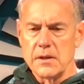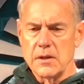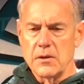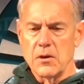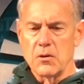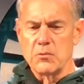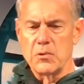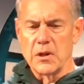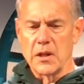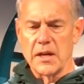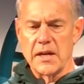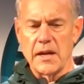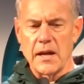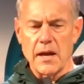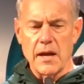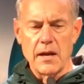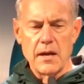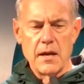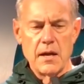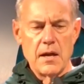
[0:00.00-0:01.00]
You know,
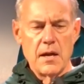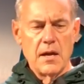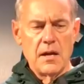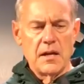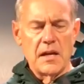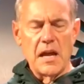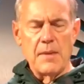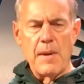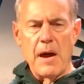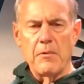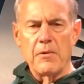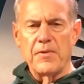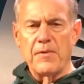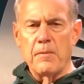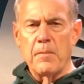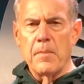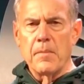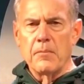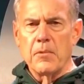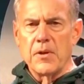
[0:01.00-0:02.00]
really uh, came out
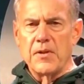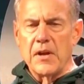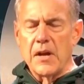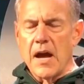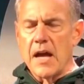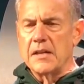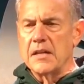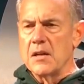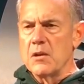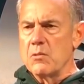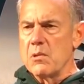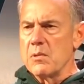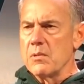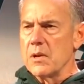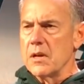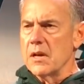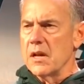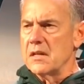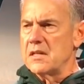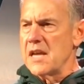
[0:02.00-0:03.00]
with, with, the idea that we
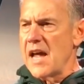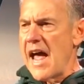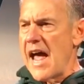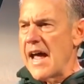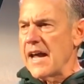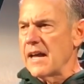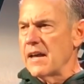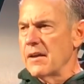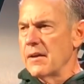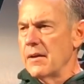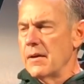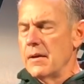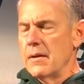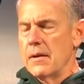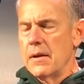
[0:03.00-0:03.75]
were going to attack